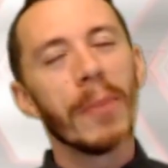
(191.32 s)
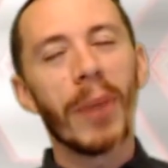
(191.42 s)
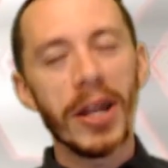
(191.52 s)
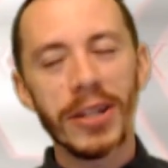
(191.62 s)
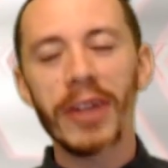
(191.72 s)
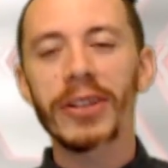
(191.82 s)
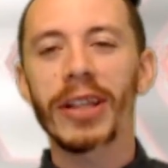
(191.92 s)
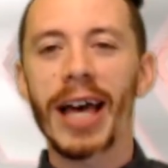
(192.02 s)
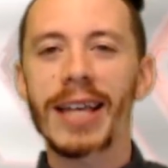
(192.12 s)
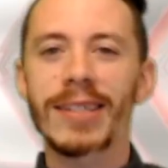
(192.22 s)
but
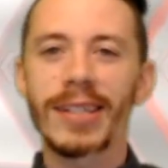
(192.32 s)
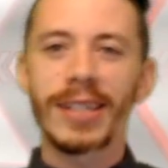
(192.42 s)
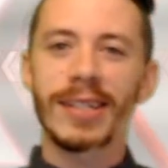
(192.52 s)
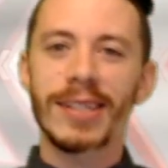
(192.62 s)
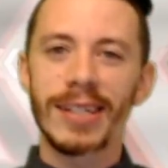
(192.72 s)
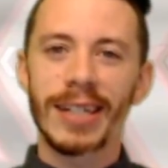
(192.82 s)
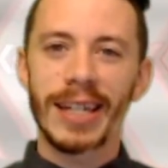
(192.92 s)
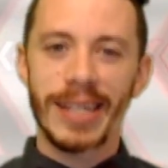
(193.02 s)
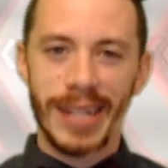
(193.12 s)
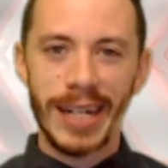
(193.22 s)
nonetheless, it is seeing
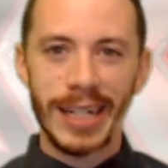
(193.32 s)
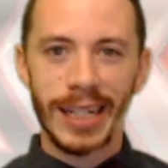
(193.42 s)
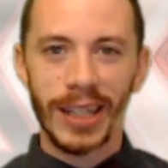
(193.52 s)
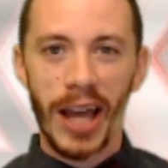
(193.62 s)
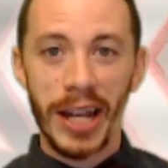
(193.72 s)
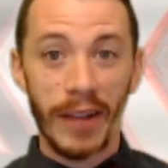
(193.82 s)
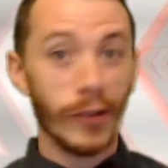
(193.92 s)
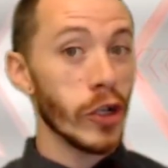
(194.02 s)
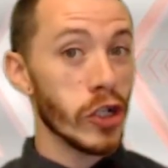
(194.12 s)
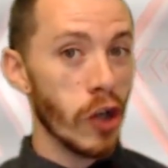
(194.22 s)
a steady decline
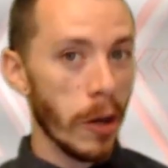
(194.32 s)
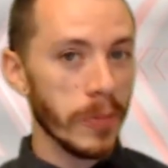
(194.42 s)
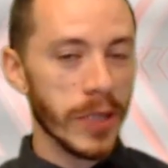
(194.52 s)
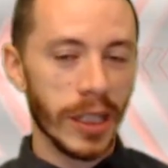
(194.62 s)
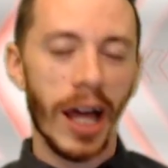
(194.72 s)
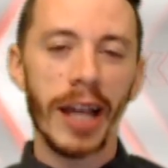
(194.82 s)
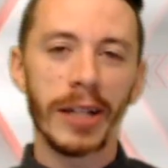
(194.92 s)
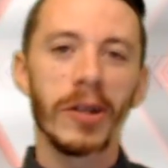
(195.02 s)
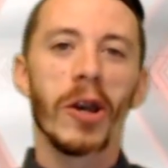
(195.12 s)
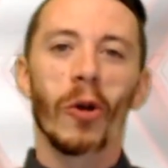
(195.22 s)
after a sharp
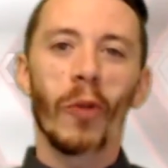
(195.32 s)
decline